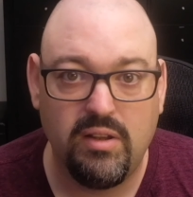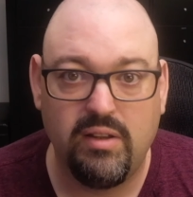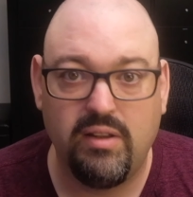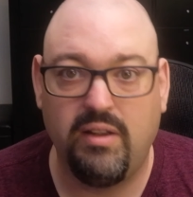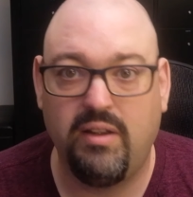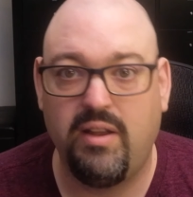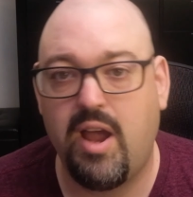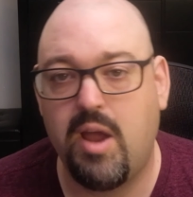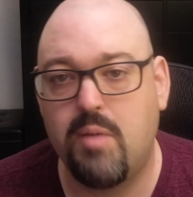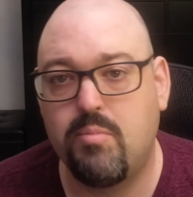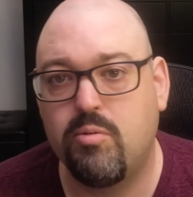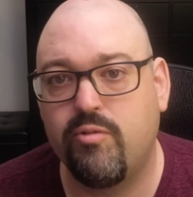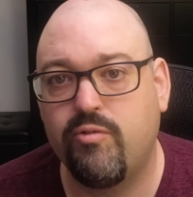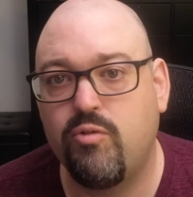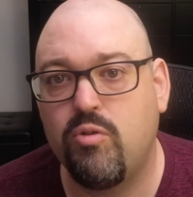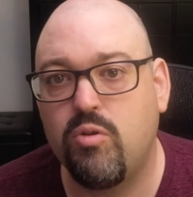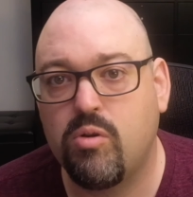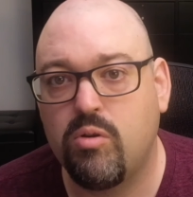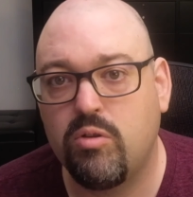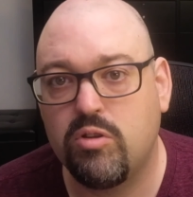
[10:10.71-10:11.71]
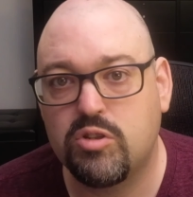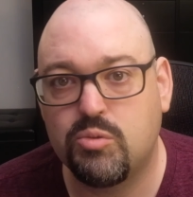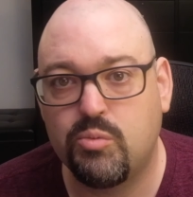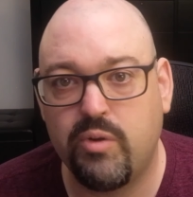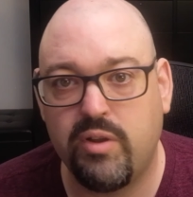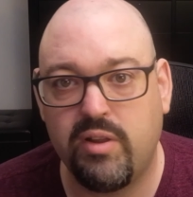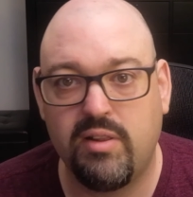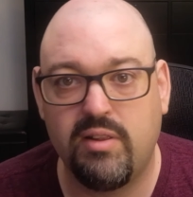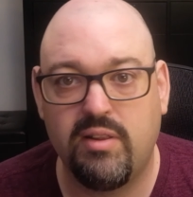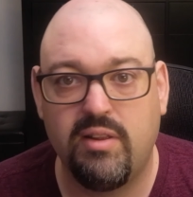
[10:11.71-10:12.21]
Hyperfocals
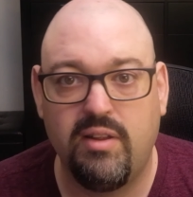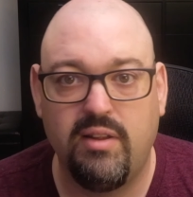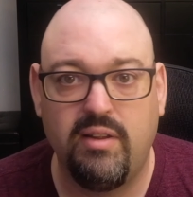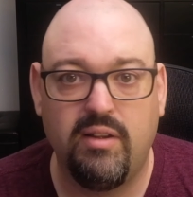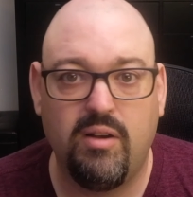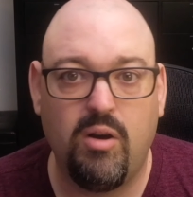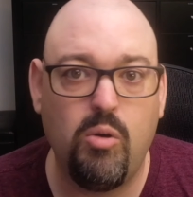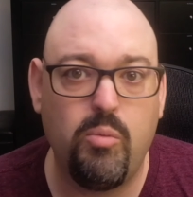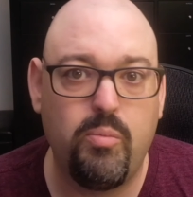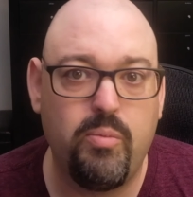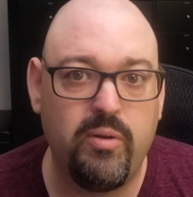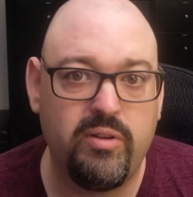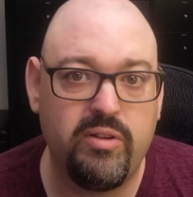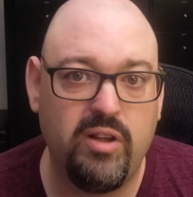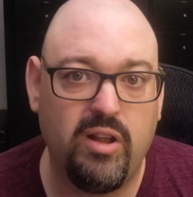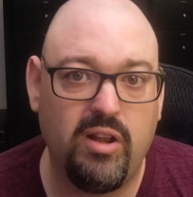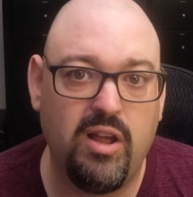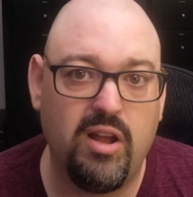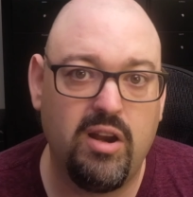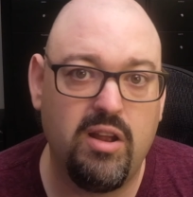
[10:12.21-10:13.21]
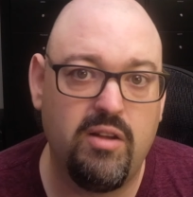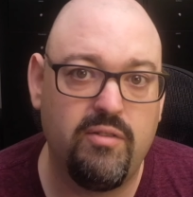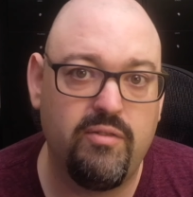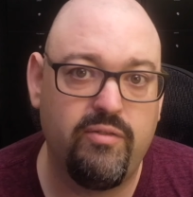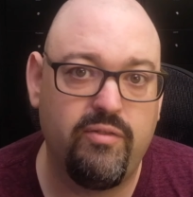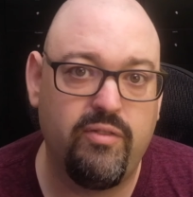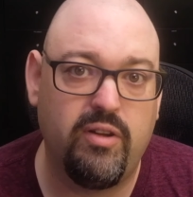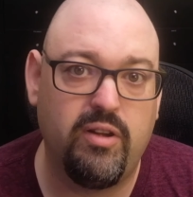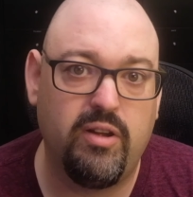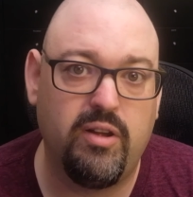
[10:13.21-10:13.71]
will open a lot of
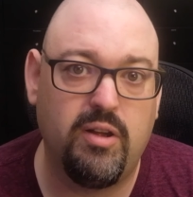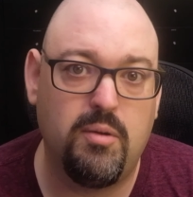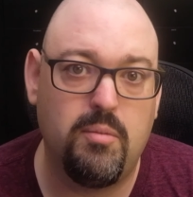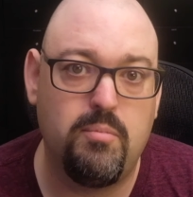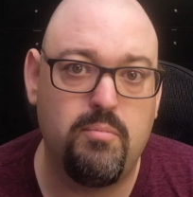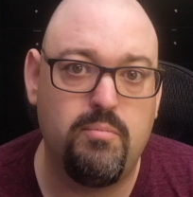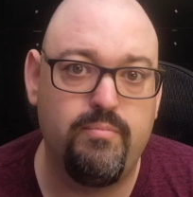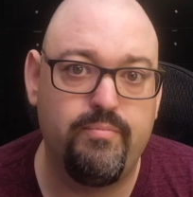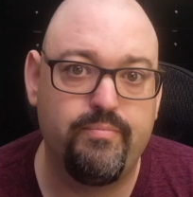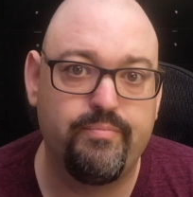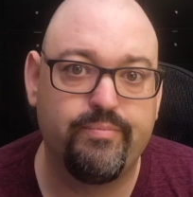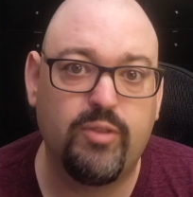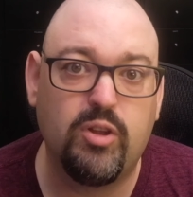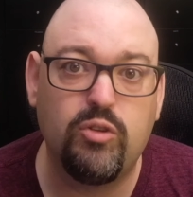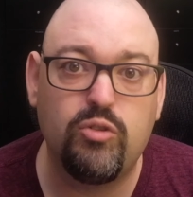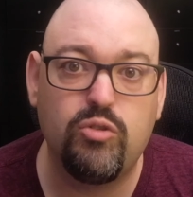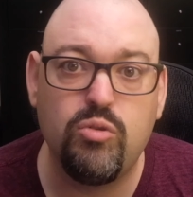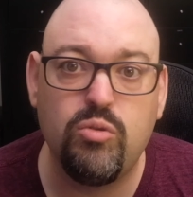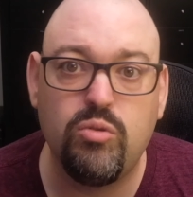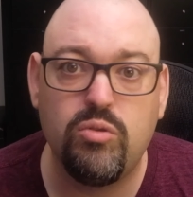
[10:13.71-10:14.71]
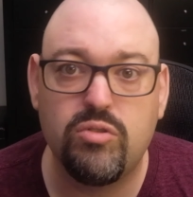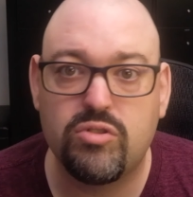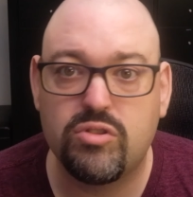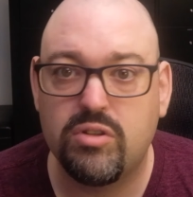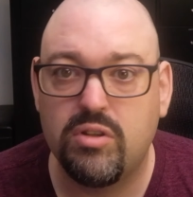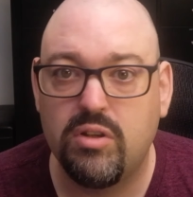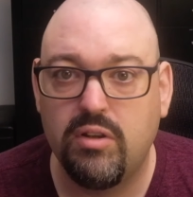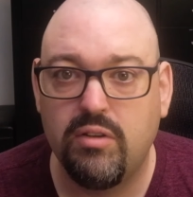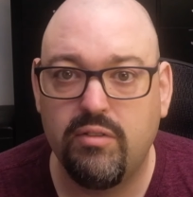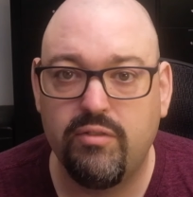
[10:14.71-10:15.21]
tools
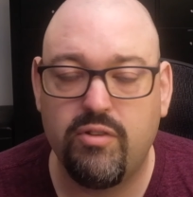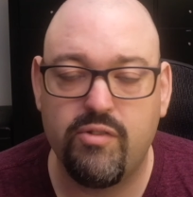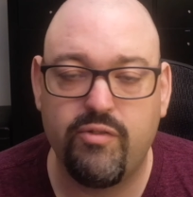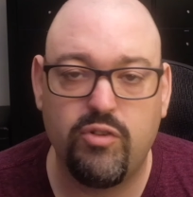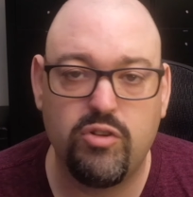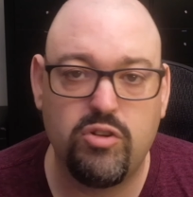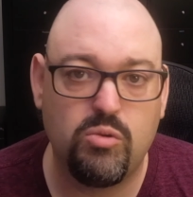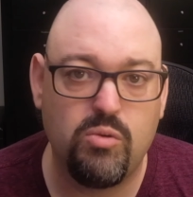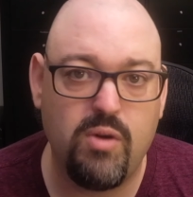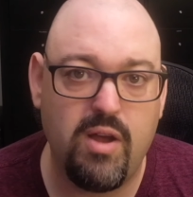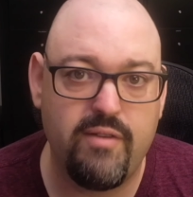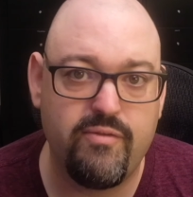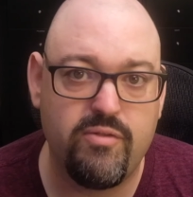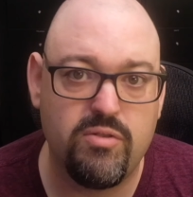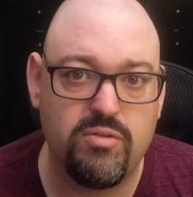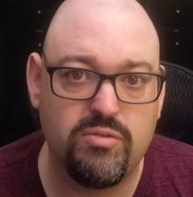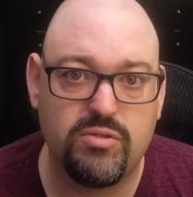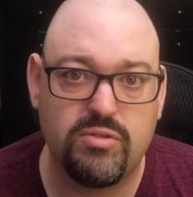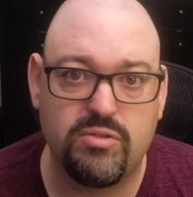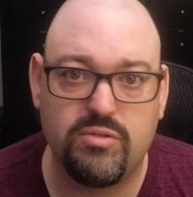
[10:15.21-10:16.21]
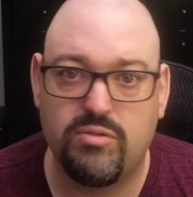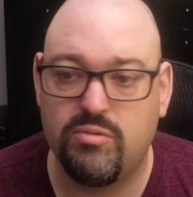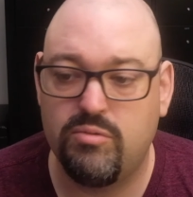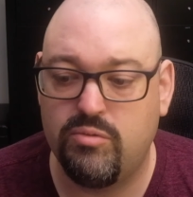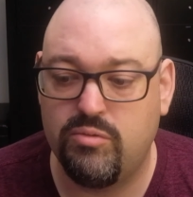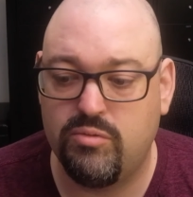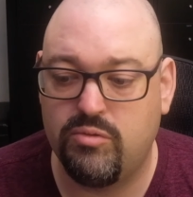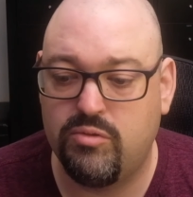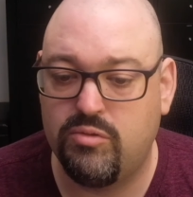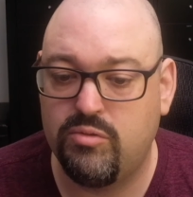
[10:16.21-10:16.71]
for photographers
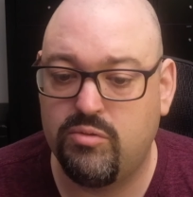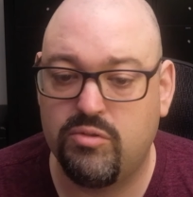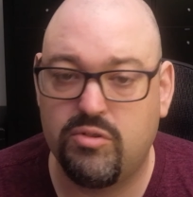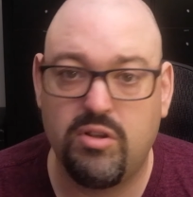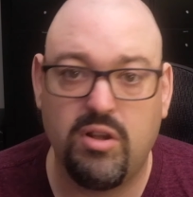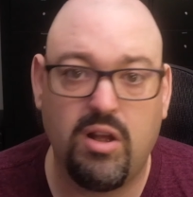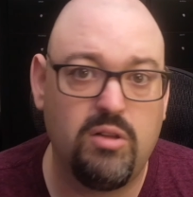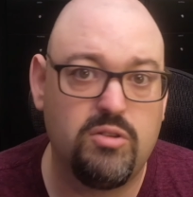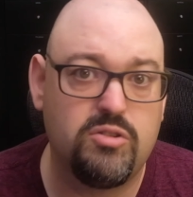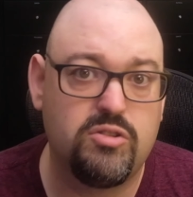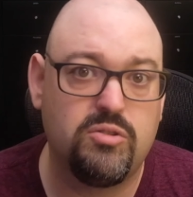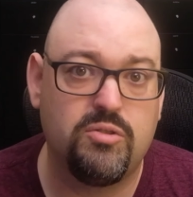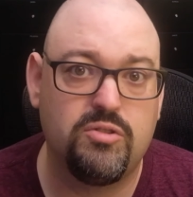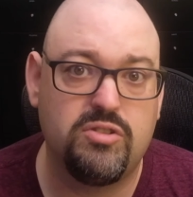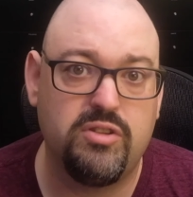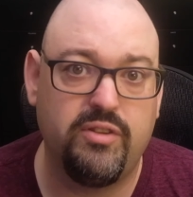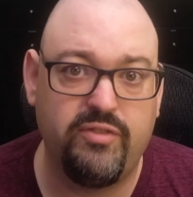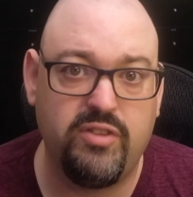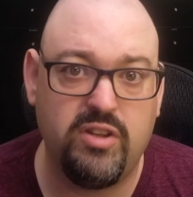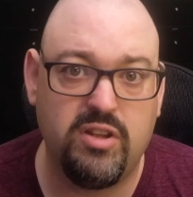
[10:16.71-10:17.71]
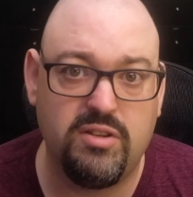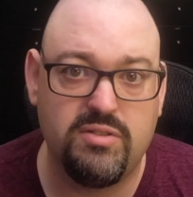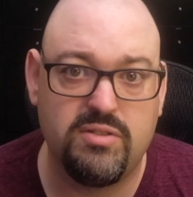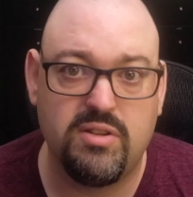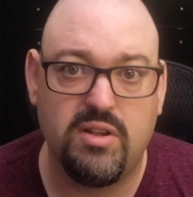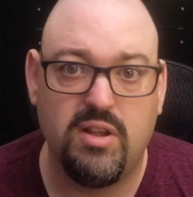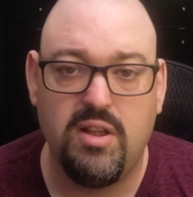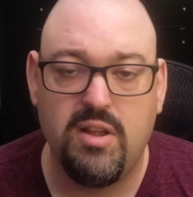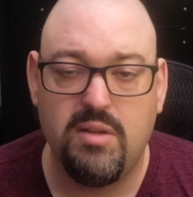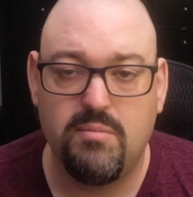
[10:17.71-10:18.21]
to do all sorts of things,
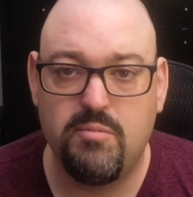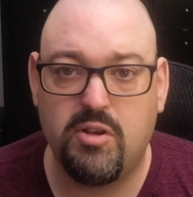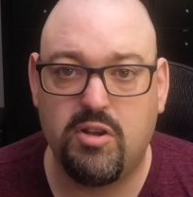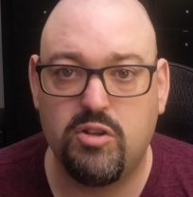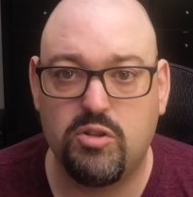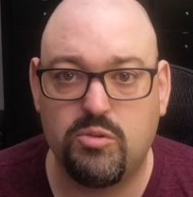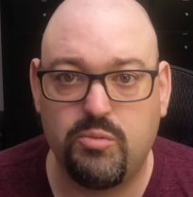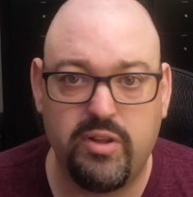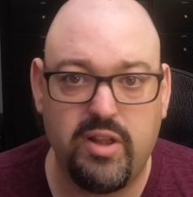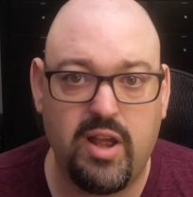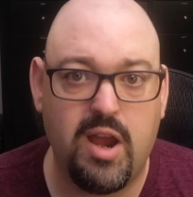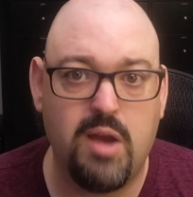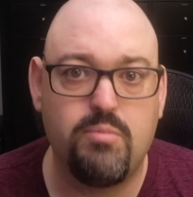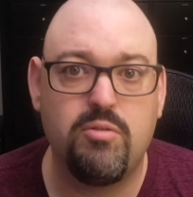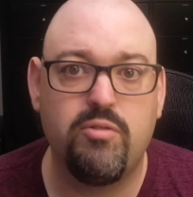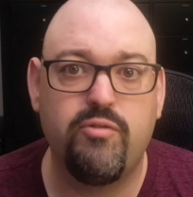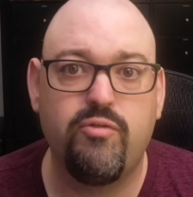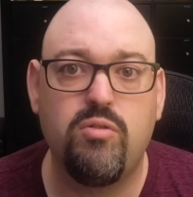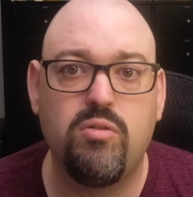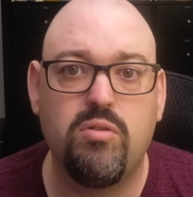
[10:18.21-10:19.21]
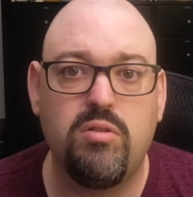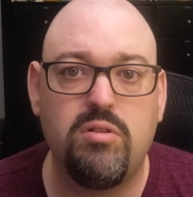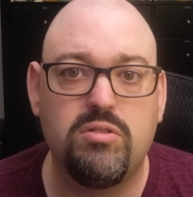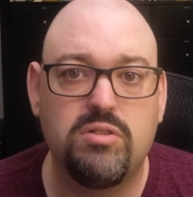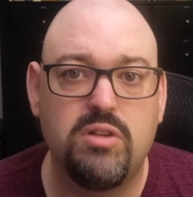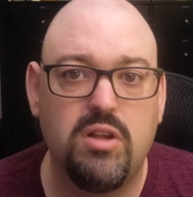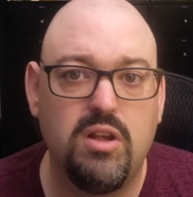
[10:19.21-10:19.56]
because with hyperfocals,